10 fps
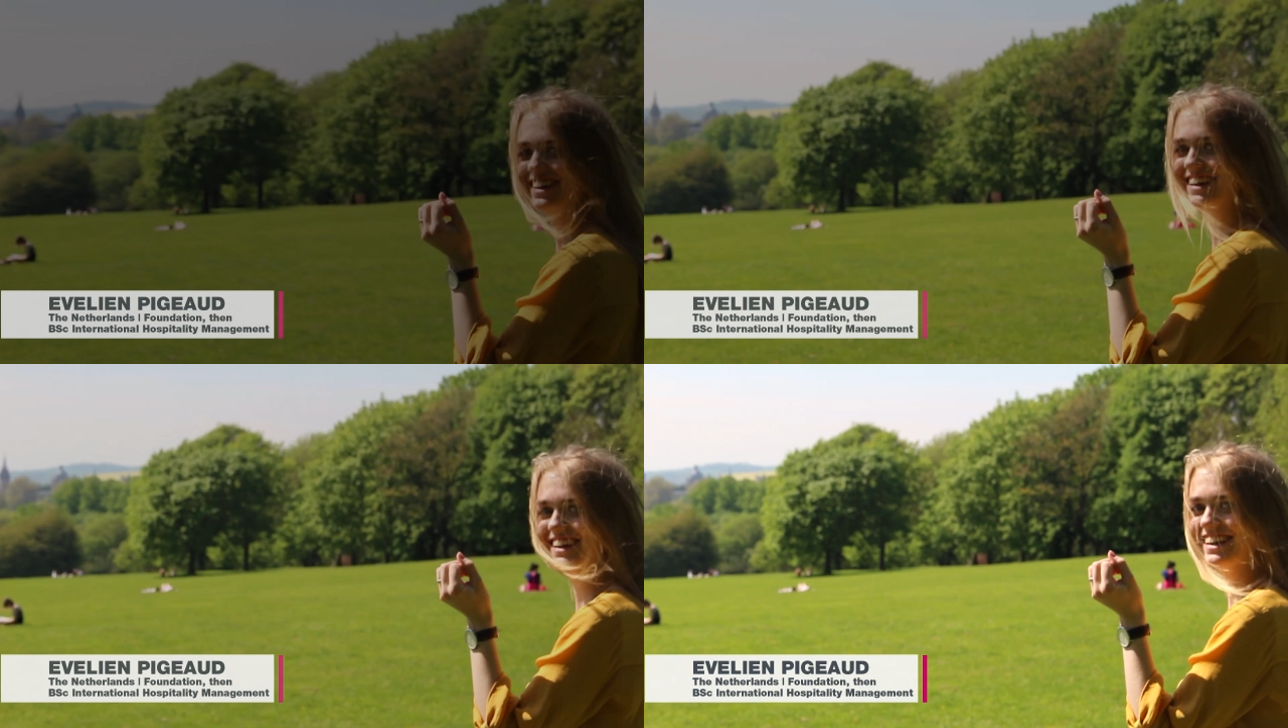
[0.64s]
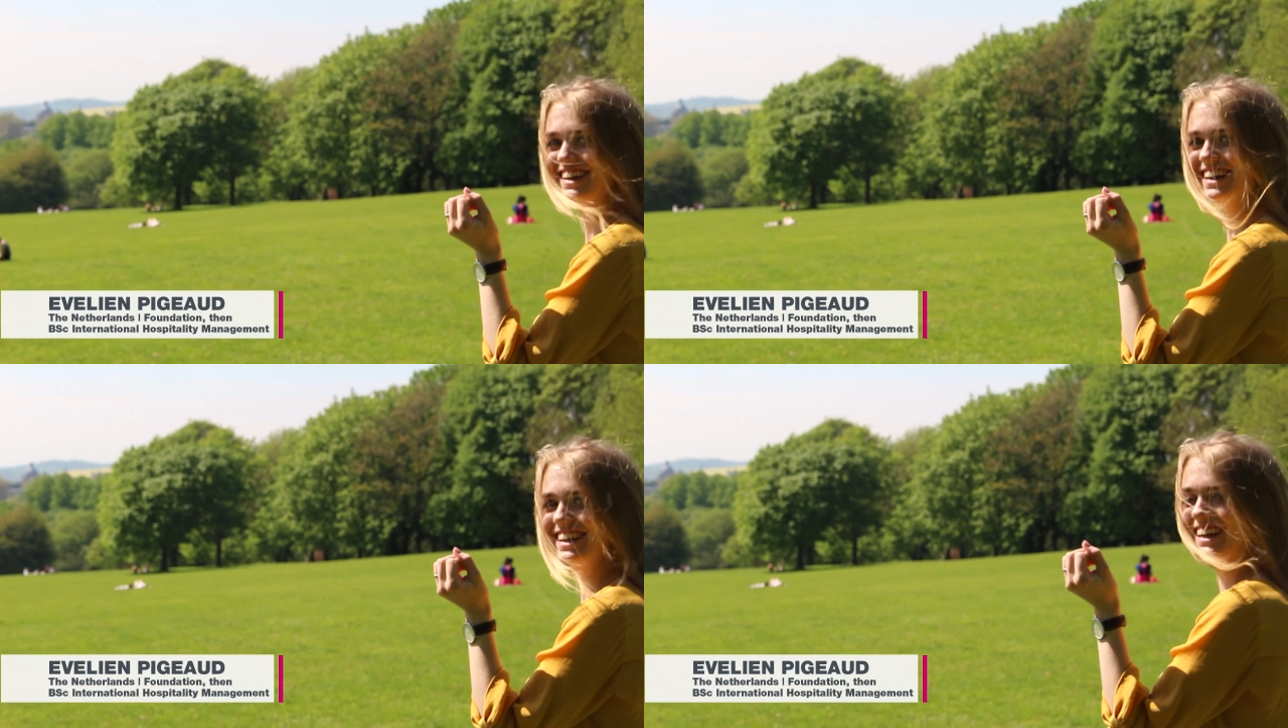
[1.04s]
I'm a
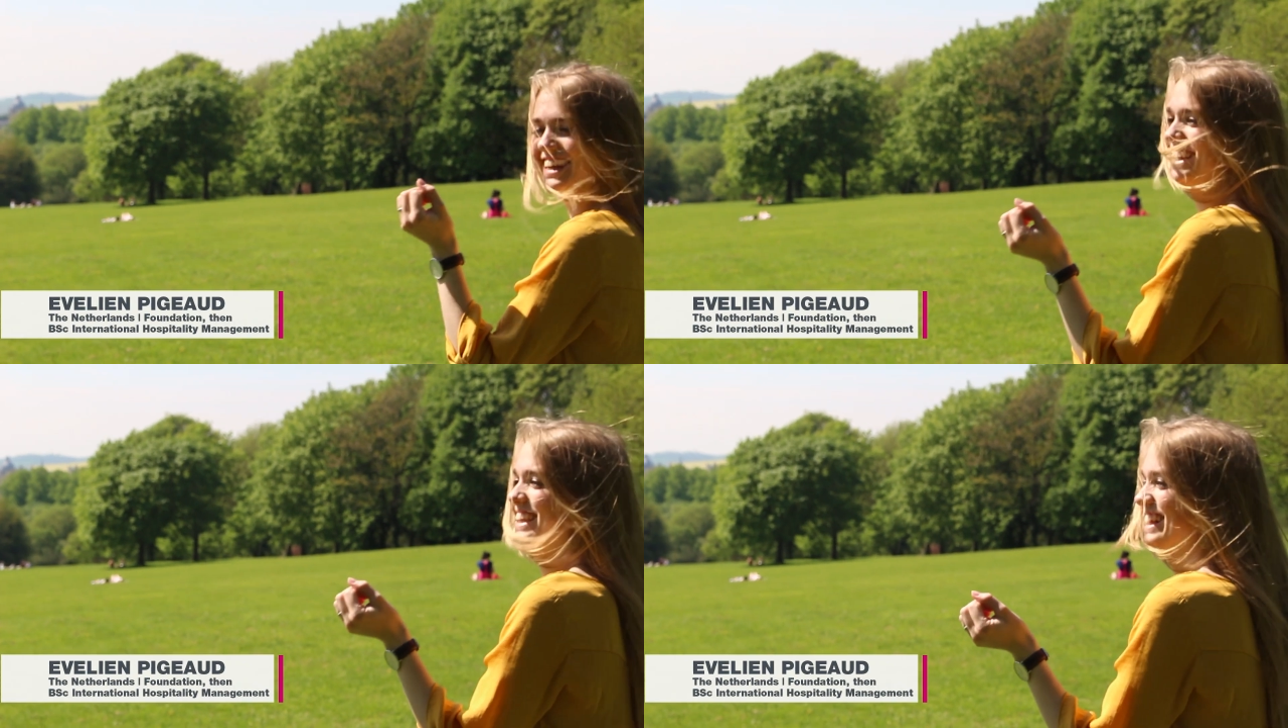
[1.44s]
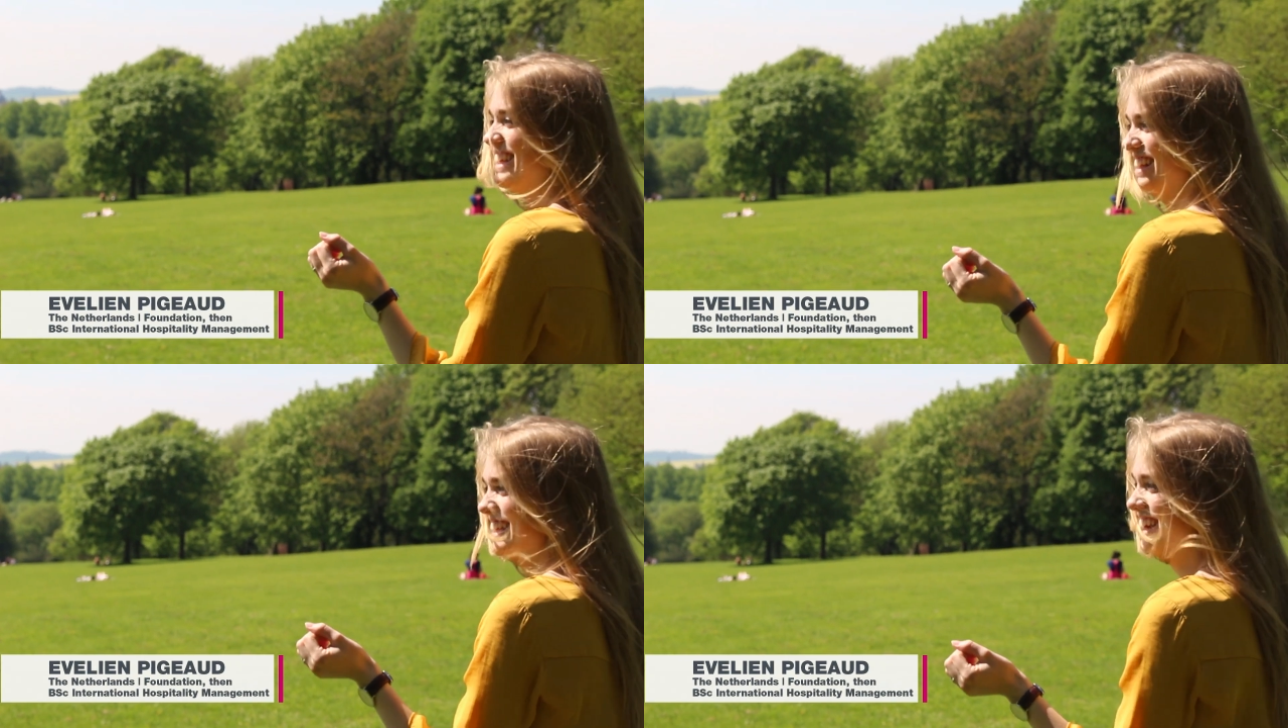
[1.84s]
dreamer,
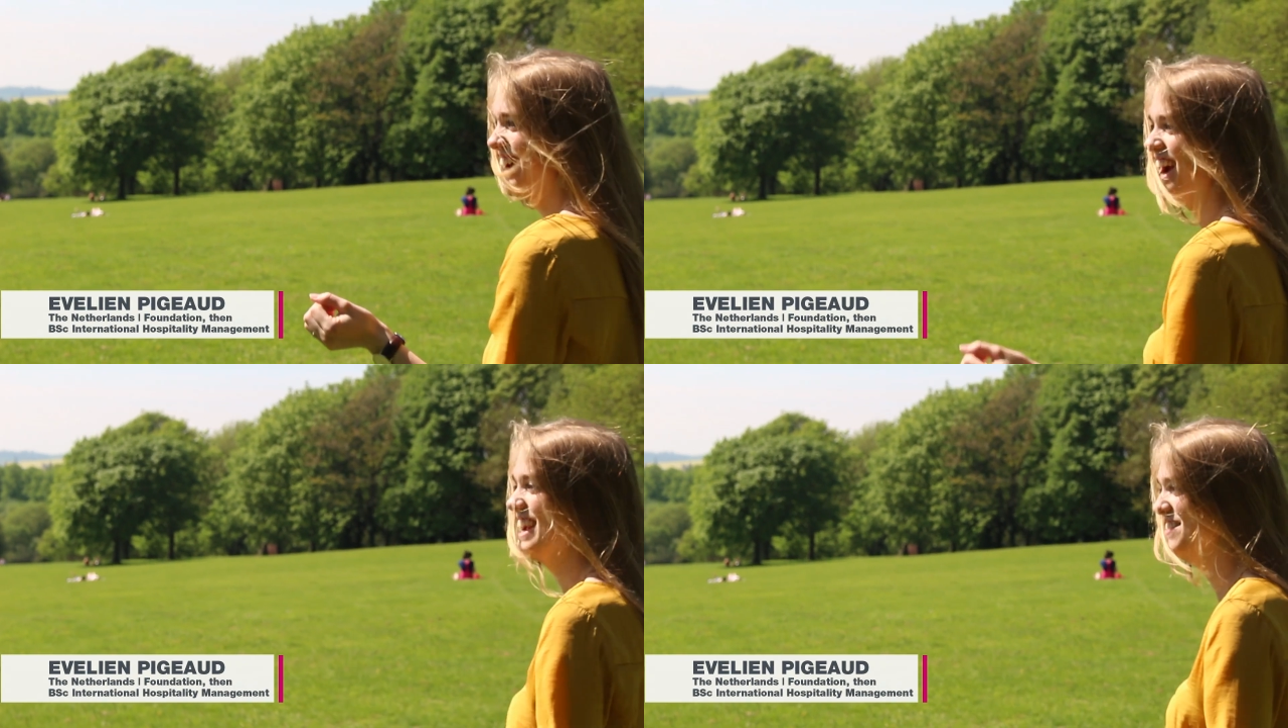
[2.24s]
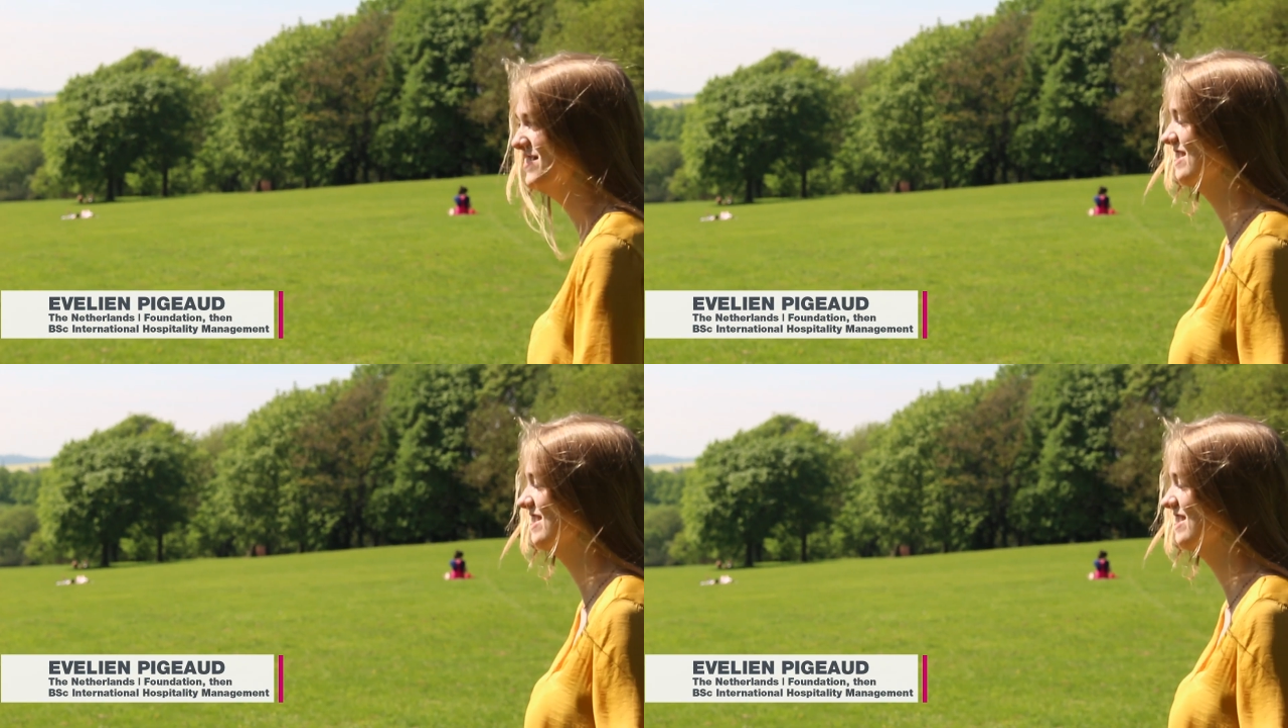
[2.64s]
so I've been